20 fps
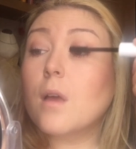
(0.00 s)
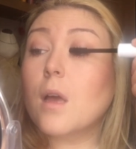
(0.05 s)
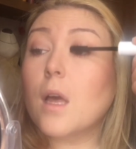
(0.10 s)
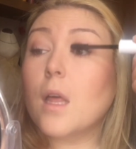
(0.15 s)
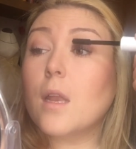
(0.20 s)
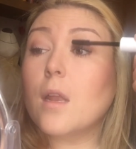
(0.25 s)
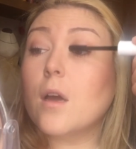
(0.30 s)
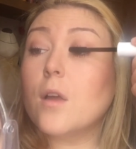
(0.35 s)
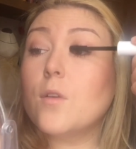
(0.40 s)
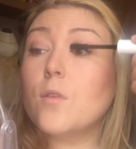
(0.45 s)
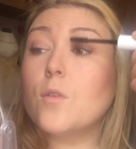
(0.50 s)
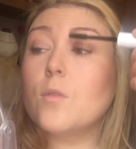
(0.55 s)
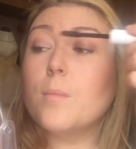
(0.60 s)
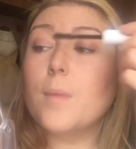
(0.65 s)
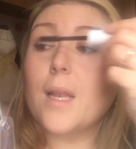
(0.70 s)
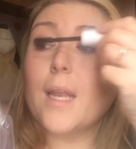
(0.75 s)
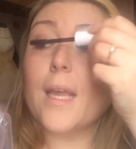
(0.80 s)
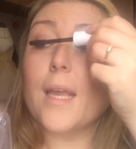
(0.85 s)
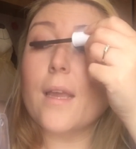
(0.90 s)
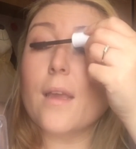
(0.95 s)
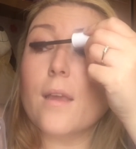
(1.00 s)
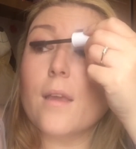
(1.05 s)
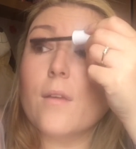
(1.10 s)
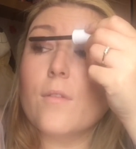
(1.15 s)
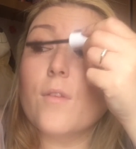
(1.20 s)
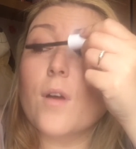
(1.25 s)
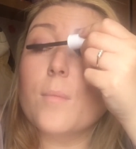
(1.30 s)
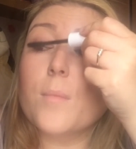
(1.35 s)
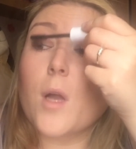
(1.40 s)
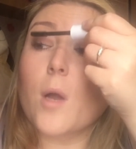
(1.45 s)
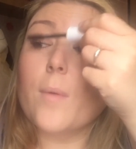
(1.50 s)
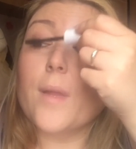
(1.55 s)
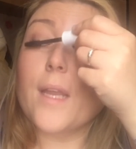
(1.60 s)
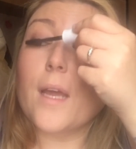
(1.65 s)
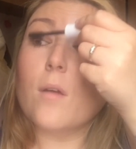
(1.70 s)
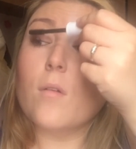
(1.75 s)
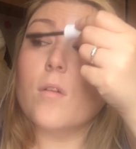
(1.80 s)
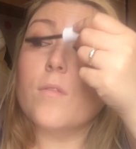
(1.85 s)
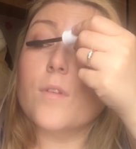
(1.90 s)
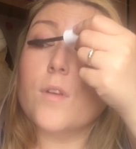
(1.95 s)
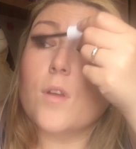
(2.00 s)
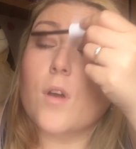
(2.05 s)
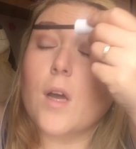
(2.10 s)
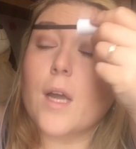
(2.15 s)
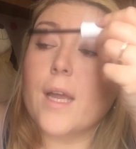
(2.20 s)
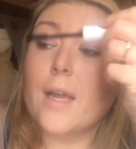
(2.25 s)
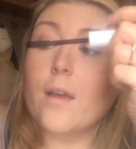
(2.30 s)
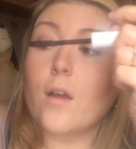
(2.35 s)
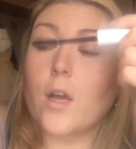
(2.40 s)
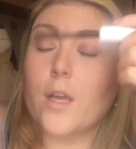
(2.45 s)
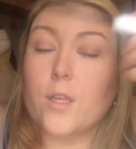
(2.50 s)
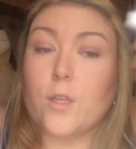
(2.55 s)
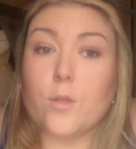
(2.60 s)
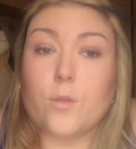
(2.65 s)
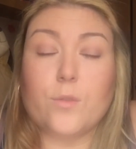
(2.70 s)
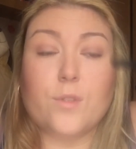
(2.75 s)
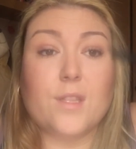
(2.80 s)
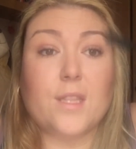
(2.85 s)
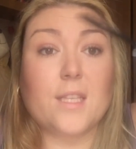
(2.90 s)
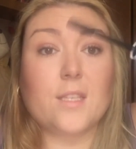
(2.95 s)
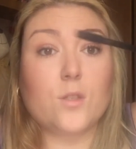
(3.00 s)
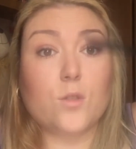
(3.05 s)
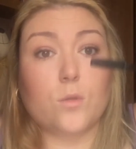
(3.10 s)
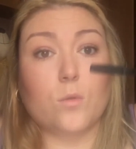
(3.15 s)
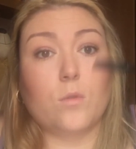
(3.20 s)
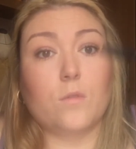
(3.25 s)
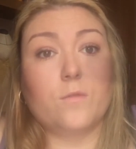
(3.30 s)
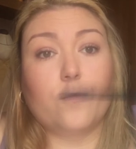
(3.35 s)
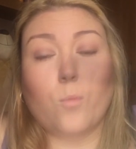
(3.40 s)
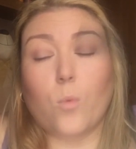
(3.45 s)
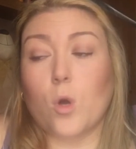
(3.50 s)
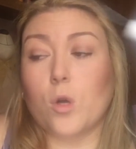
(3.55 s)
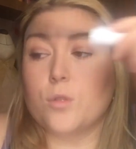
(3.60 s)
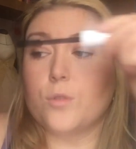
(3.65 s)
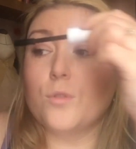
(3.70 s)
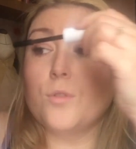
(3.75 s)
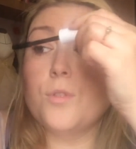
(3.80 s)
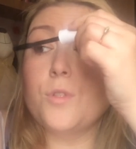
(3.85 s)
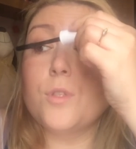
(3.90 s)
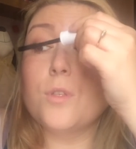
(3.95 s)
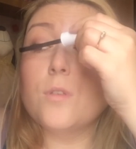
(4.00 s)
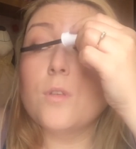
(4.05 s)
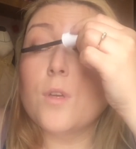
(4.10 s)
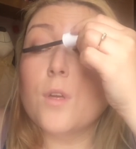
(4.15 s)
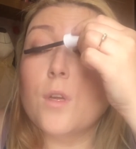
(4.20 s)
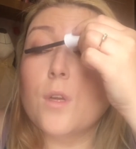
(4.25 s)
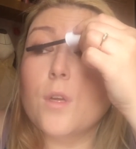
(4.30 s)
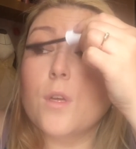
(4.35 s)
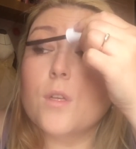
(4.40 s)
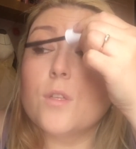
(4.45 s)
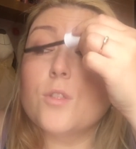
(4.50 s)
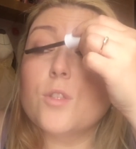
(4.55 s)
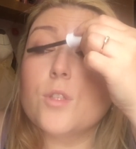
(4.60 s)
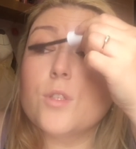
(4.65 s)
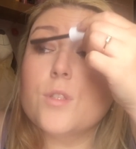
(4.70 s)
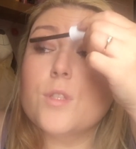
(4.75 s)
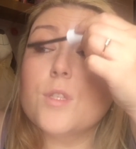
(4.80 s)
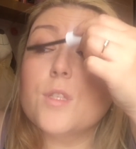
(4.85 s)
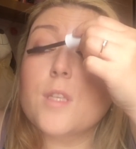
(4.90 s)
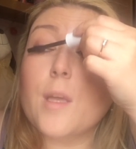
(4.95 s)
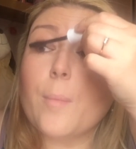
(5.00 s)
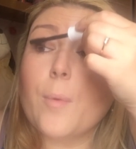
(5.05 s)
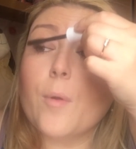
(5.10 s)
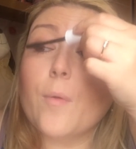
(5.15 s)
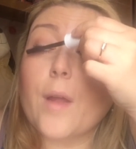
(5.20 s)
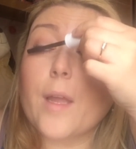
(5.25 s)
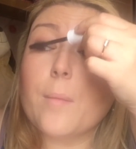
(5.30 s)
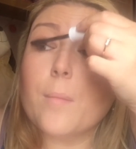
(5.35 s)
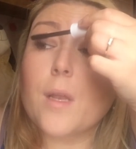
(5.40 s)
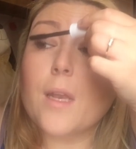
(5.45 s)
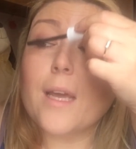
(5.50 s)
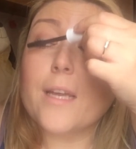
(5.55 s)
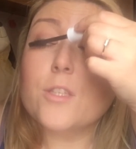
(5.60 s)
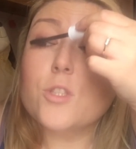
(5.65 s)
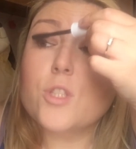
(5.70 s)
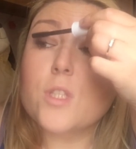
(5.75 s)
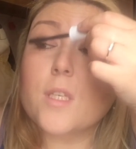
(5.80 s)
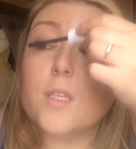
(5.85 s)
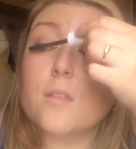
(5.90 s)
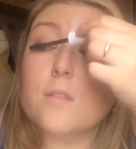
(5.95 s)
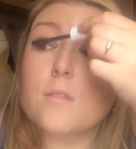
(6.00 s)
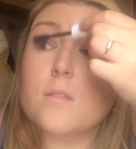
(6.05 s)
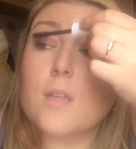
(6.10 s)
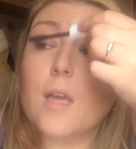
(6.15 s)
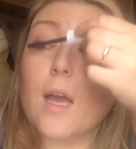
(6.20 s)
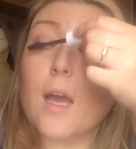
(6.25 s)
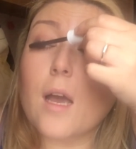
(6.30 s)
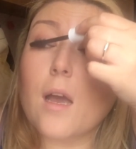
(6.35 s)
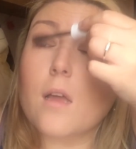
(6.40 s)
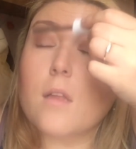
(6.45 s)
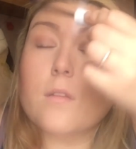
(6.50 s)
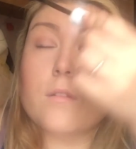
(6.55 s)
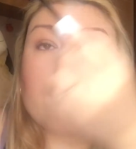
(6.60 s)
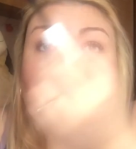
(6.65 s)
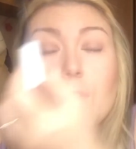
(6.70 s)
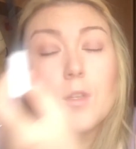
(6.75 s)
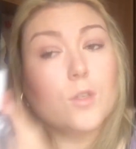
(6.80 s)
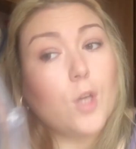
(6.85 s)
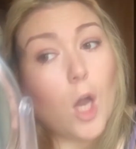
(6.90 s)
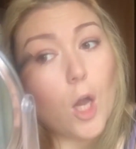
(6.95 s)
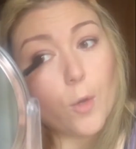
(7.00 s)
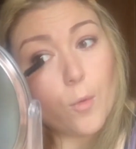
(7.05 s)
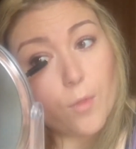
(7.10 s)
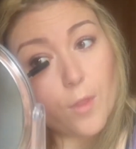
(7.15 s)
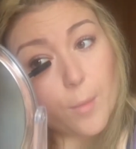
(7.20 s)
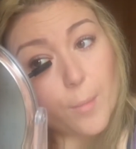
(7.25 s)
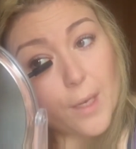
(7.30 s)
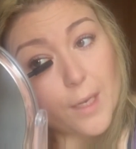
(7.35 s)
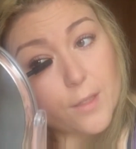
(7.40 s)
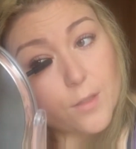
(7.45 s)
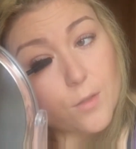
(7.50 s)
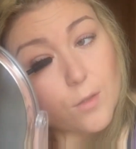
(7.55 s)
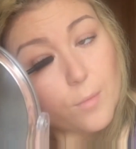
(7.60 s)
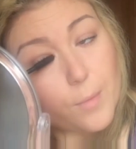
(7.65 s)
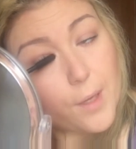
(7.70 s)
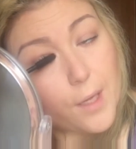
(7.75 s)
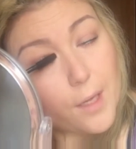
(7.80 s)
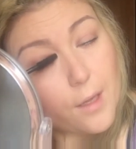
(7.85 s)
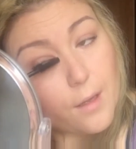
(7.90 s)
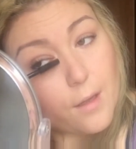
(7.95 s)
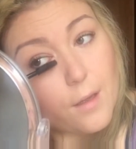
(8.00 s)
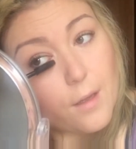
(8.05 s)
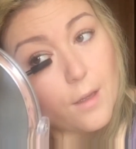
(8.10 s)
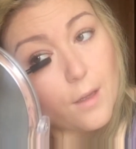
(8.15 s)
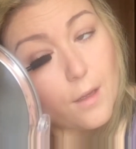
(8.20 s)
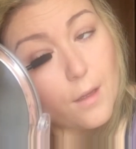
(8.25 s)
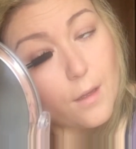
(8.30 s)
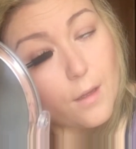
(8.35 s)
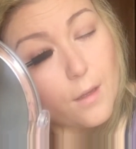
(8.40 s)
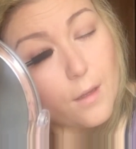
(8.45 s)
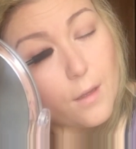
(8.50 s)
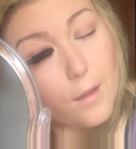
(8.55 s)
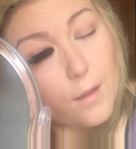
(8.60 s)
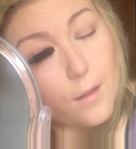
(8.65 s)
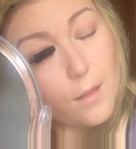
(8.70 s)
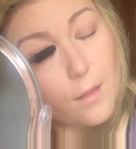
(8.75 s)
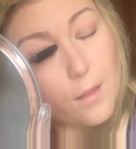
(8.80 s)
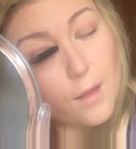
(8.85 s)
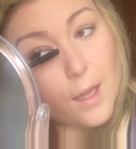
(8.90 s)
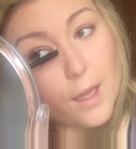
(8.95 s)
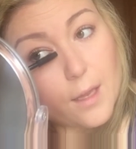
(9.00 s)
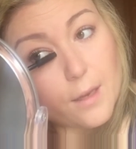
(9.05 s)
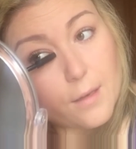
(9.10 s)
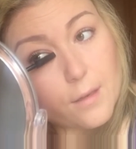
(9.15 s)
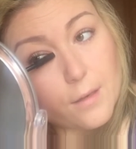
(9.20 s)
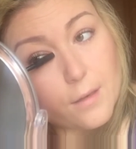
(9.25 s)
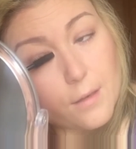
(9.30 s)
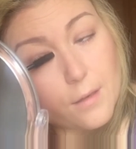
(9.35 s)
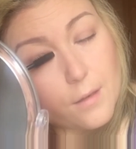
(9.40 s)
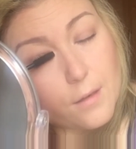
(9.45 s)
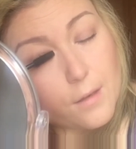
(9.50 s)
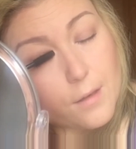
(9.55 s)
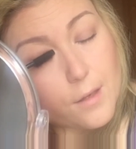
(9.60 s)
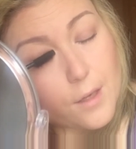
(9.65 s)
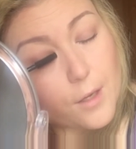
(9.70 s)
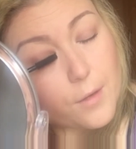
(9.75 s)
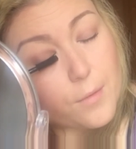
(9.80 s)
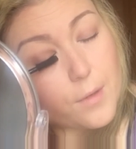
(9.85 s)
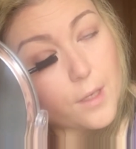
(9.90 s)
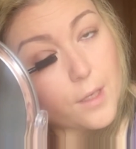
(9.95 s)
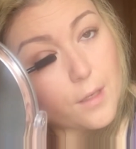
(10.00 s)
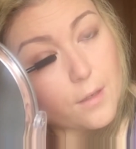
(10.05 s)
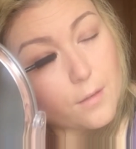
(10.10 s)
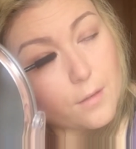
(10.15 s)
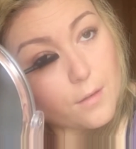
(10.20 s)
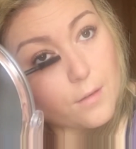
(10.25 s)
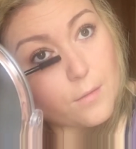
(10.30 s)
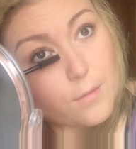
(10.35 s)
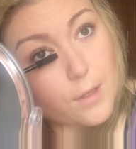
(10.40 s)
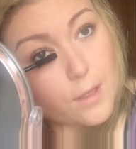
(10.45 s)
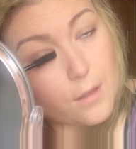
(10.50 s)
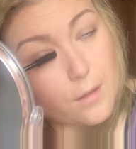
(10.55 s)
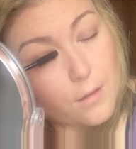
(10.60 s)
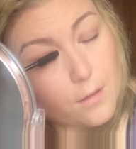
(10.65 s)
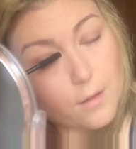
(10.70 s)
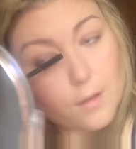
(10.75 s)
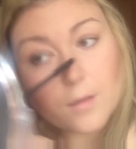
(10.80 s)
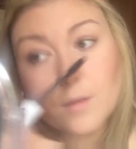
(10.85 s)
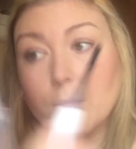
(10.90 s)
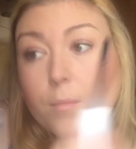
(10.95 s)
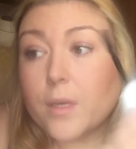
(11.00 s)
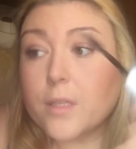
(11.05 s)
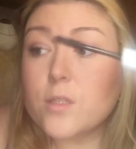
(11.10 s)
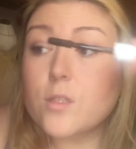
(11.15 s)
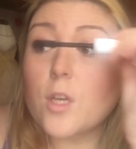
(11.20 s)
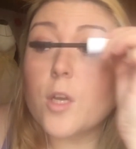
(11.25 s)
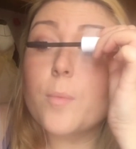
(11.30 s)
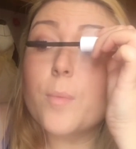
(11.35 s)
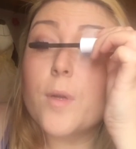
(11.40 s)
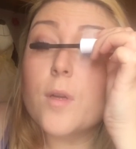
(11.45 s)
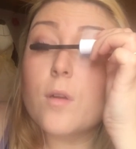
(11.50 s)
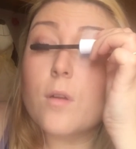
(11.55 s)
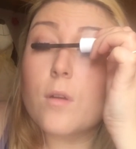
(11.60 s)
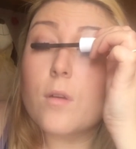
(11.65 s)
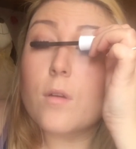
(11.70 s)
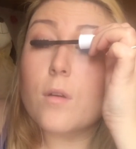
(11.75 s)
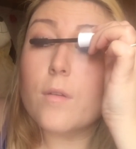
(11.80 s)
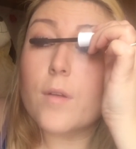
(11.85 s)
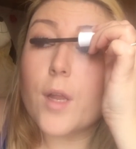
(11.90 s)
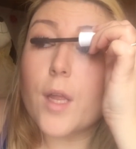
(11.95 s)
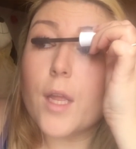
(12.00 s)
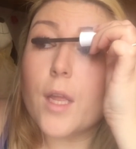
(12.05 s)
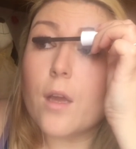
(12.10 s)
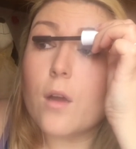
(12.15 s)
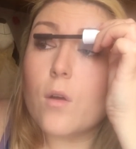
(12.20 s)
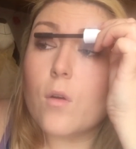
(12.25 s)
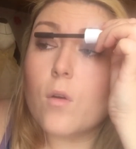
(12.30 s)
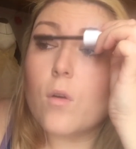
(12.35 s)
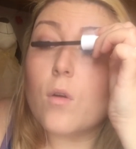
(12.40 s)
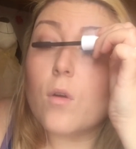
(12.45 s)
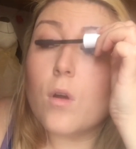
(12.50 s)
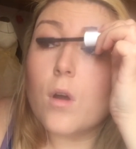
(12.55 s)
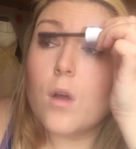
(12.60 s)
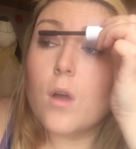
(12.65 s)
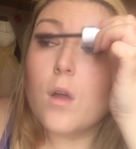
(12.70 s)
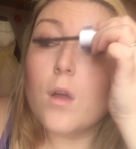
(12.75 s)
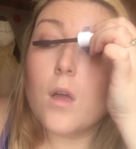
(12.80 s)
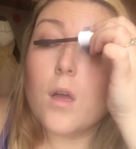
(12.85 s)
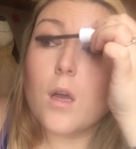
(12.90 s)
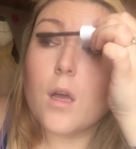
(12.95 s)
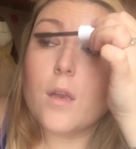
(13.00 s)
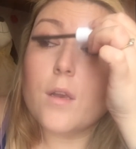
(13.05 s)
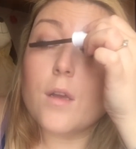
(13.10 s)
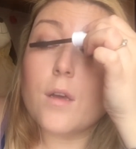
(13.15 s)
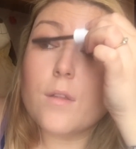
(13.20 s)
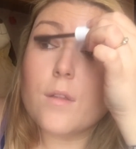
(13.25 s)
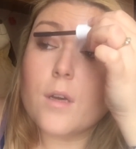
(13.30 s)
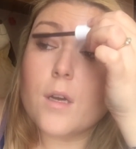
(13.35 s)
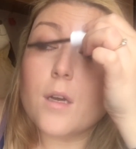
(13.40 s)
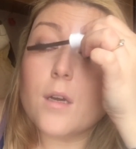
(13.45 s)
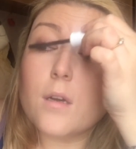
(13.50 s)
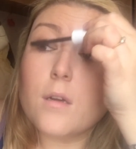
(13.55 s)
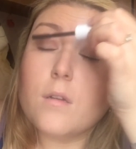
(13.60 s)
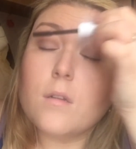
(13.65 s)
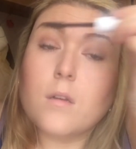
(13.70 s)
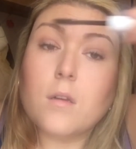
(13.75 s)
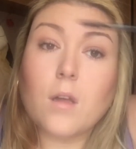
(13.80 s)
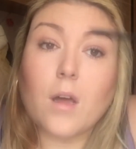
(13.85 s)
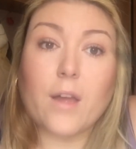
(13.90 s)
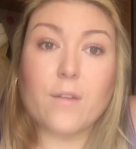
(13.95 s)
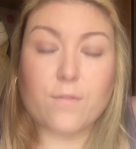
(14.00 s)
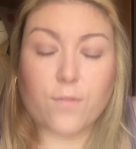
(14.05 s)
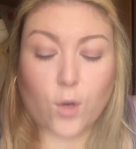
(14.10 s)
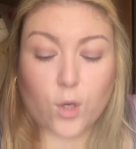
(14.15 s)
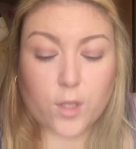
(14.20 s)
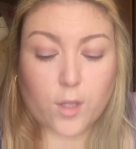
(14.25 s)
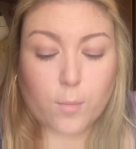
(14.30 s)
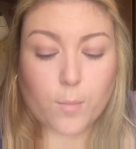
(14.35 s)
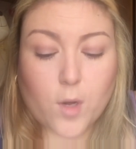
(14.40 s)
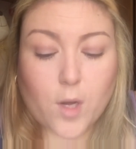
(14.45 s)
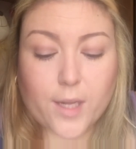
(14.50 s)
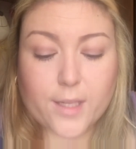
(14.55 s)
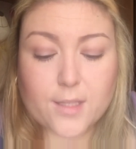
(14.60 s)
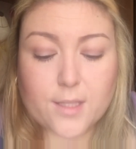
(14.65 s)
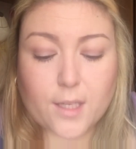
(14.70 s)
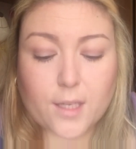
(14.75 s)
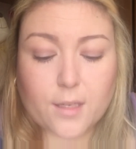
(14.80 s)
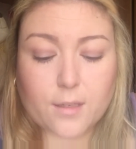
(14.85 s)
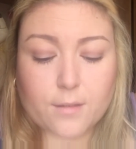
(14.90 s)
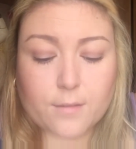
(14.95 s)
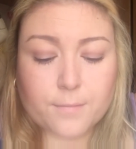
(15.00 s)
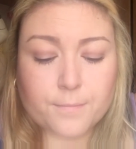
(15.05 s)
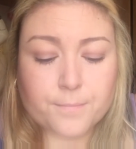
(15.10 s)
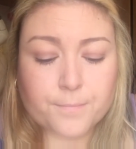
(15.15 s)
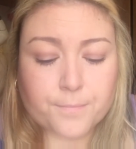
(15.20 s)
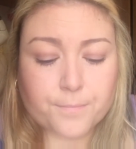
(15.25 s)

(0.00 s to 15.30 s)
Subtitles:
and I normally, if I'm going out of a night, I use this sort of wand just to separate my lashes and coat them a little bit, and then I go in with my Soap and Glory or another like volumizing